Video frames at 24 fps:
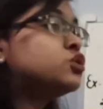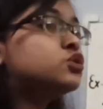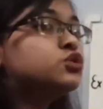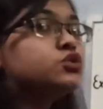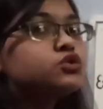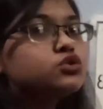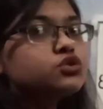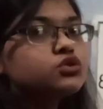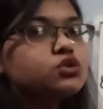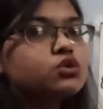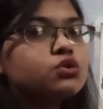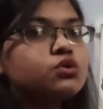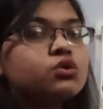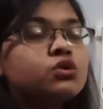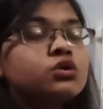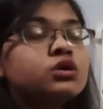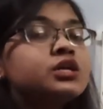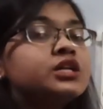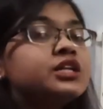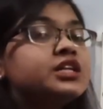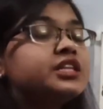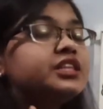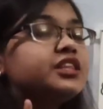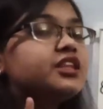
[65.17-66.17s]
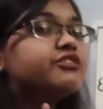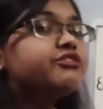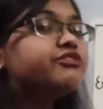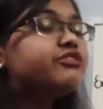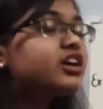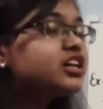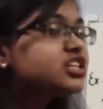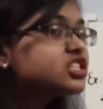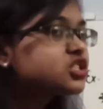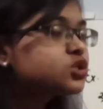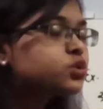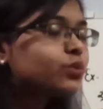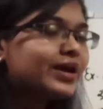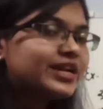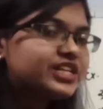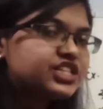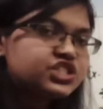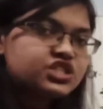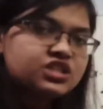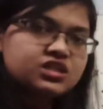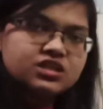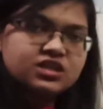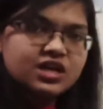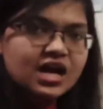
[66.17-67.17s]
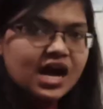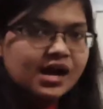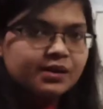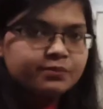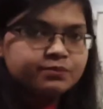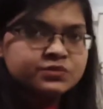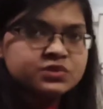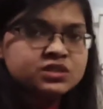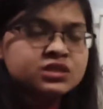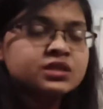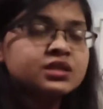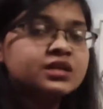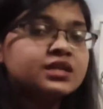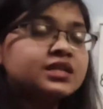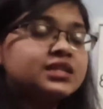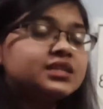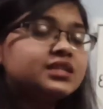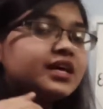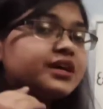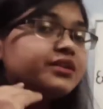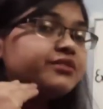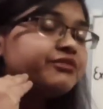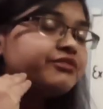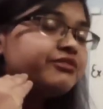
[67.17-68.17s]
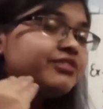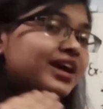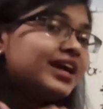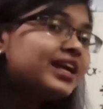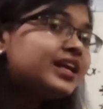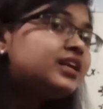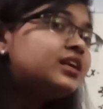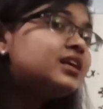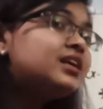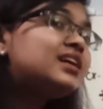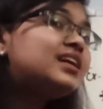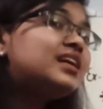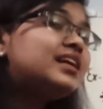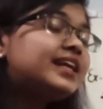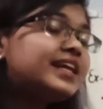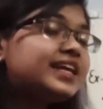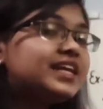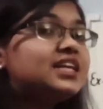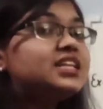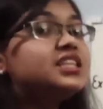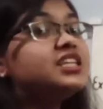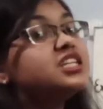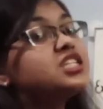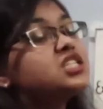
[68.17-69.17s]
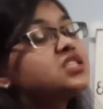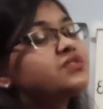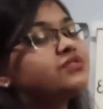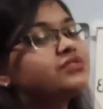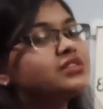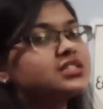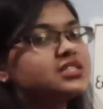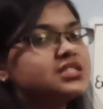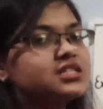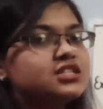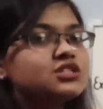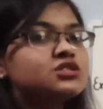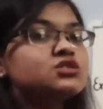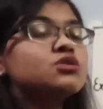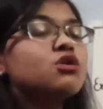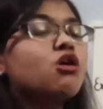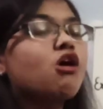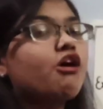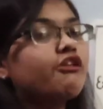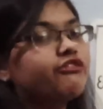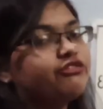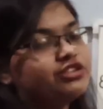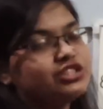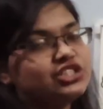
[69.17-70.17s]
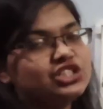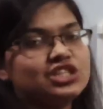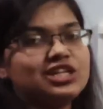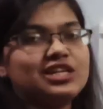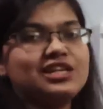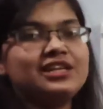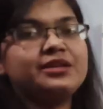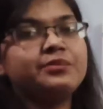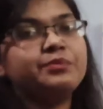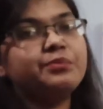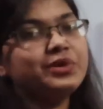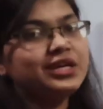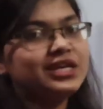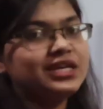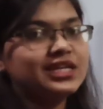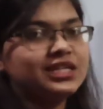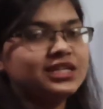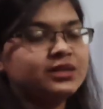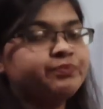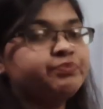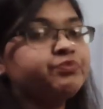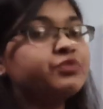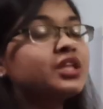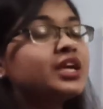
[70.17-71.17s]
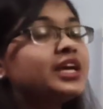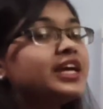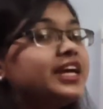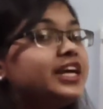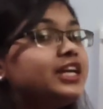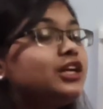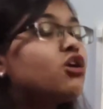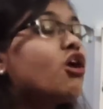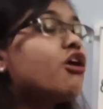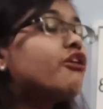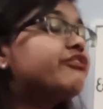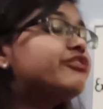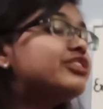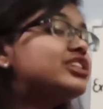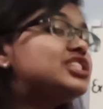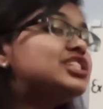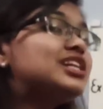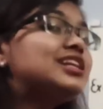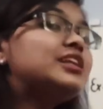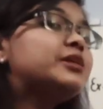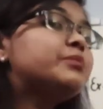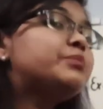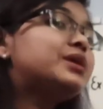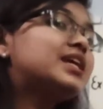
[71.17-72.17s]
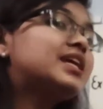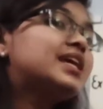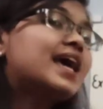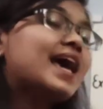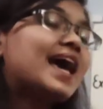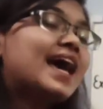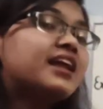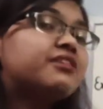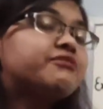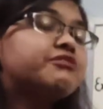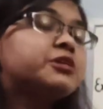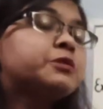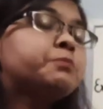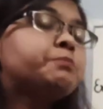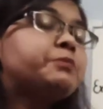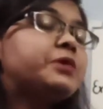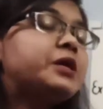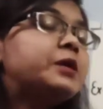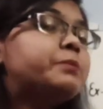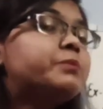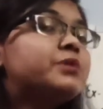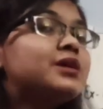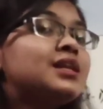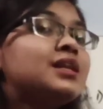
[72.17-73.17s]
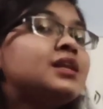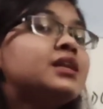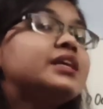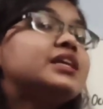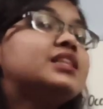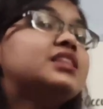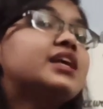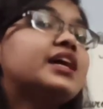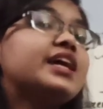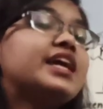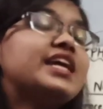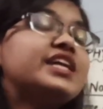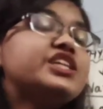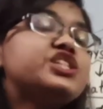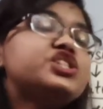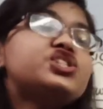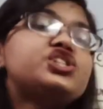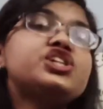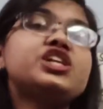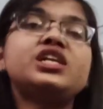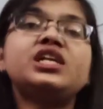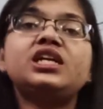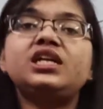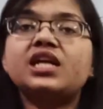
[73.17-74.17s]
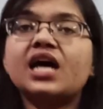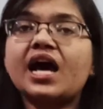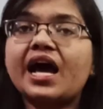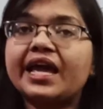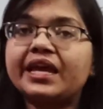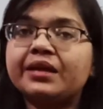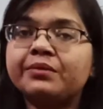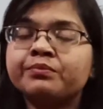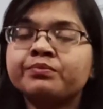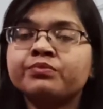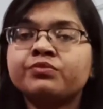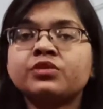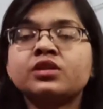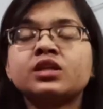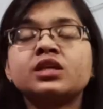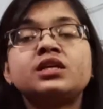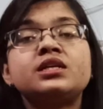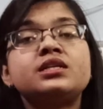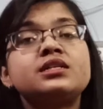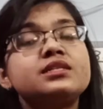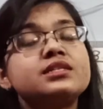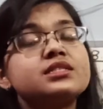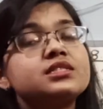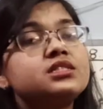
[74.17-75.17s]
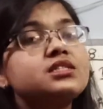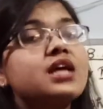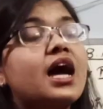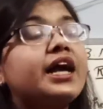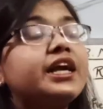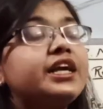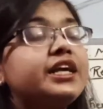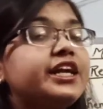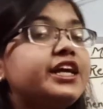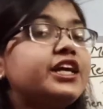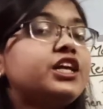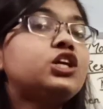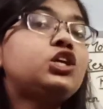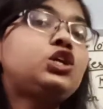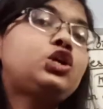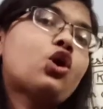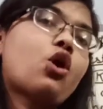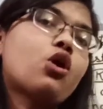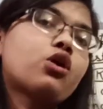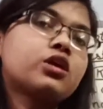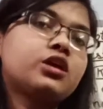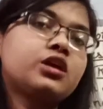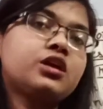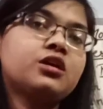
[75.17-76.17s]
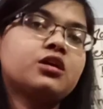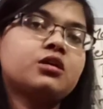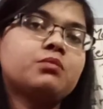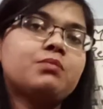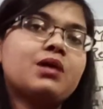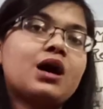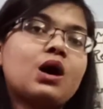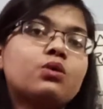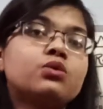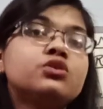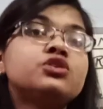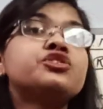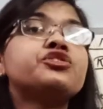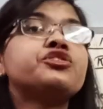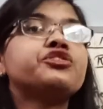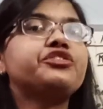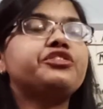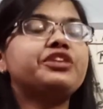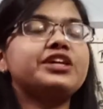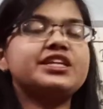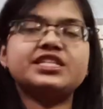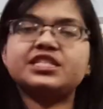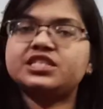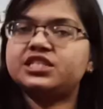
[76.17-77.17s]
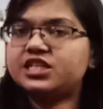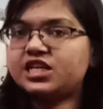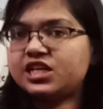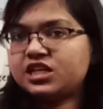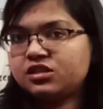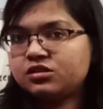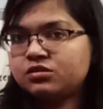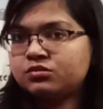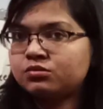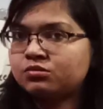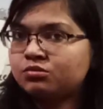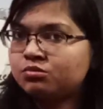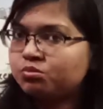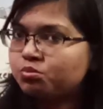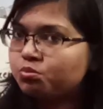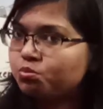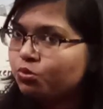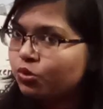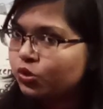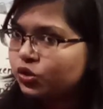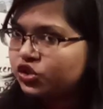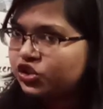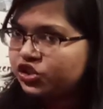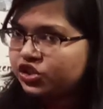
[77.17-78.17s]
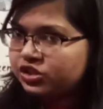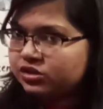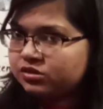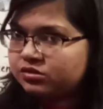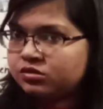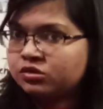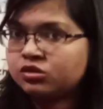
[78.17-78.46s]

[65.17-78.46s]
So the first question comes, then when did this physics officially begin? It officially began when people in the ancient time started talking about rest and motion.